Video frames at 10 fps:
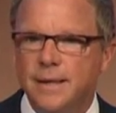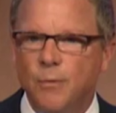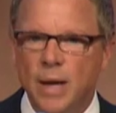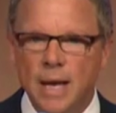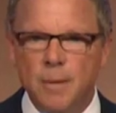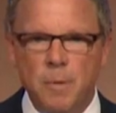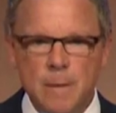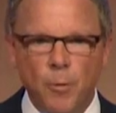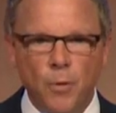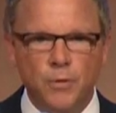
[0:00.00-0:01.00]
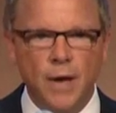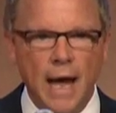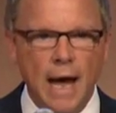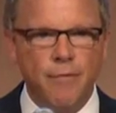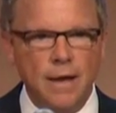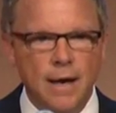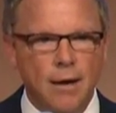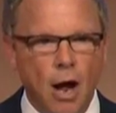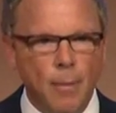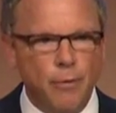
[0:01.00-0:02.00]
We need people to have the
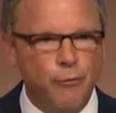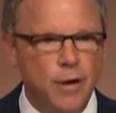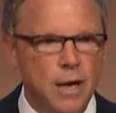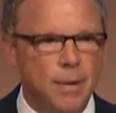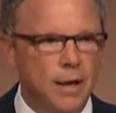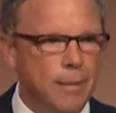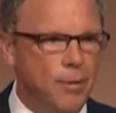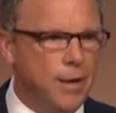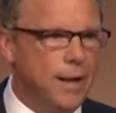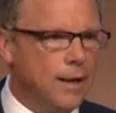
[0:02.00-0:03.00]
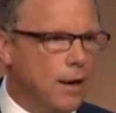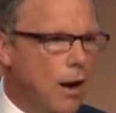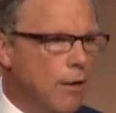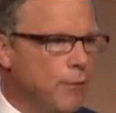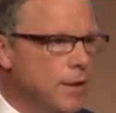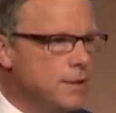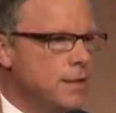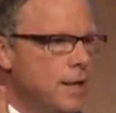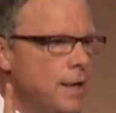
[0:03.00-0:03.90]
economic freedom and liberty and the confidence